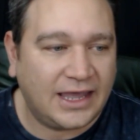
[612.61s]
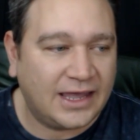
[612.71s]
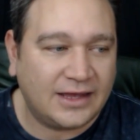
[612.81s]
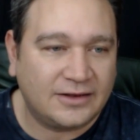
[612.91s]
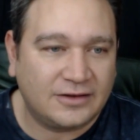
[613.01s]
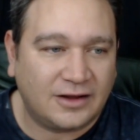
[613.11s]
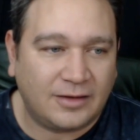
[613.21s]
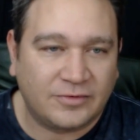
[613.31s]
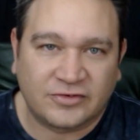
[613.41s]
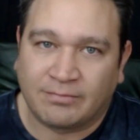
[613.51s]
And
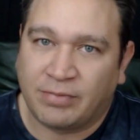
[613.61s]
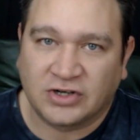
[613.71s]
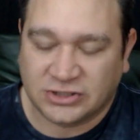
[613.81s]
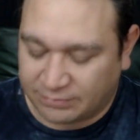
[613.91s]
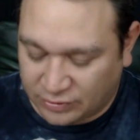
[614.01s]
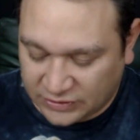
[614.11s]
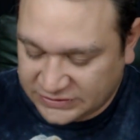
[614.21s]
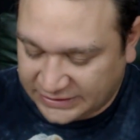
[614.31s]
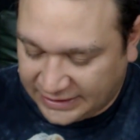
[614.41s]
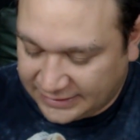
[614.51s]
there's a bunch of
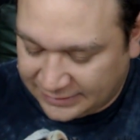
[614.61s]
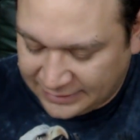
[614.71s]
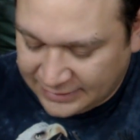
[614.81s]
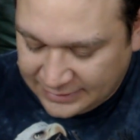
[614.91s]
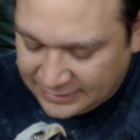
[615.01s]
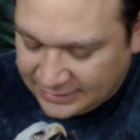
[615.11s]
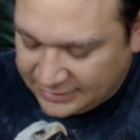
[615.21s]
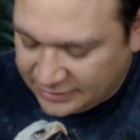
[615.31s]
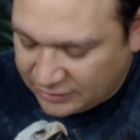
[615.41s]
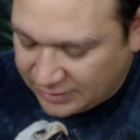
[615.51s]
books. And
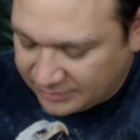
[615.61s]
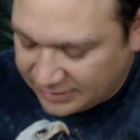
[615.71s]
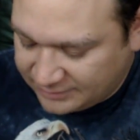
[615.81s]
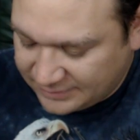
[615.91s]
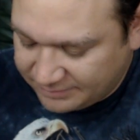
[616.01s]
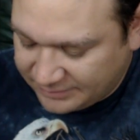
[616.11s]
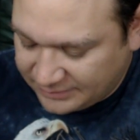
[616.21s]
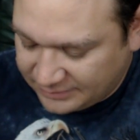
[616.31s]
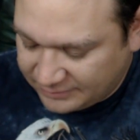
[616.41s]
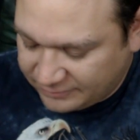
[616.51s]
you know, when
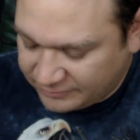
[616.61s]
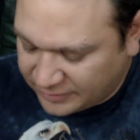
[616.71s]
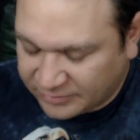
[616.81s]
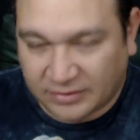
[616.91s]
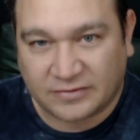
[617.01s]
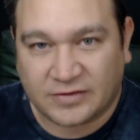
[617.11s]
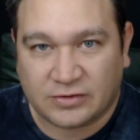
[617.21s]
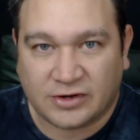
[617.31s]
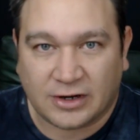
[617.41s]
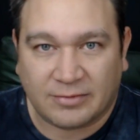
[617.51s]
I'm done with the
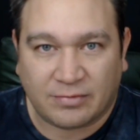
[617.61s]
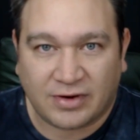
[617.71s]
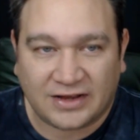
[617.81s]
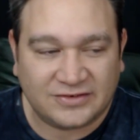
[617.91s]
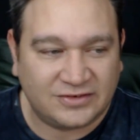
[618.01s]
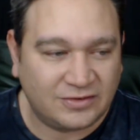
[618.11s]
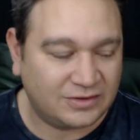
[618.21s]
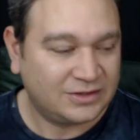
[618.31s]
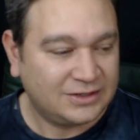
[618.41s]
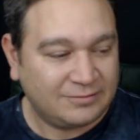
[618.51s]
video here, I'm going
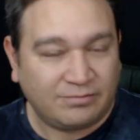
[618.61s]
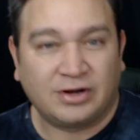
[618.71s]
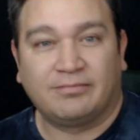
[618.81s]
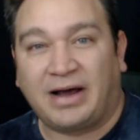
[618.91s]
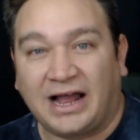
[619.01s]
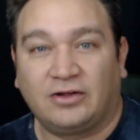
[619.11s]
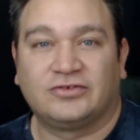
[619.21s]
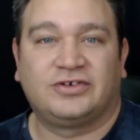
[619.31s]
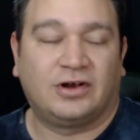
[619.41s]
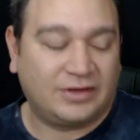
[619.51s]
to put in
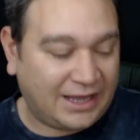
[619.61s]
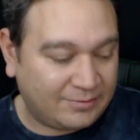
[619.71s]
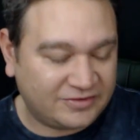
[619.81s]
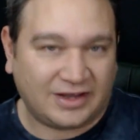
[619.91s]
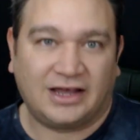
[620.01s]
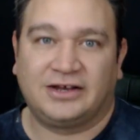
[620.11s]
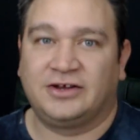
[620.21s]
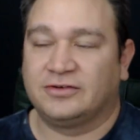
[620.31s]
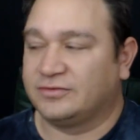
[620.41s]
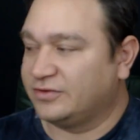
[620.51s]
piles. You know, Amazon.
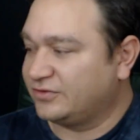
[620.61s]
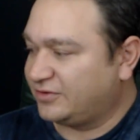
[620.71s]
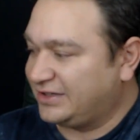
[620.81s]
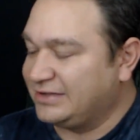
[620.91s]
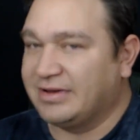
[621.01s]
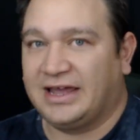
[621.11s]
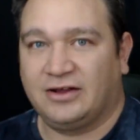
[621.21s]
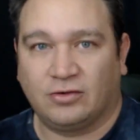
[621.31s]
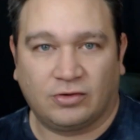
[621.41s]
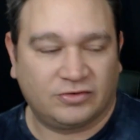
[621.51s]
Here, there's
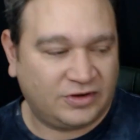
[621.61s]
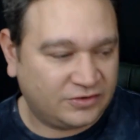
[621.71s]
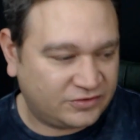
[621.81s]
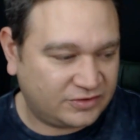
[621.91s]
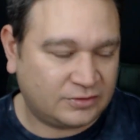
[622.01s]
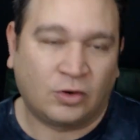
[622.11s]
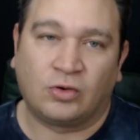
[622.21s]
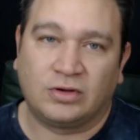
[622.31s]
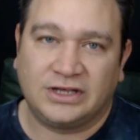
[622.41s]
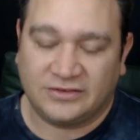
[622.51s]
eBay, or here's
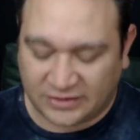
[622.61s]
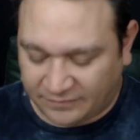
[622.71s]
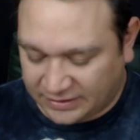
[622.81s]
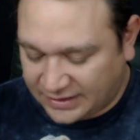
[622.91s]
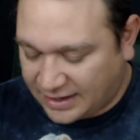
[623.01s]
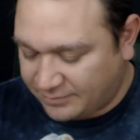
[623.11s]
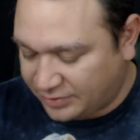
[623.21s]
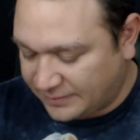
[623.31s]
locally, stuff like that.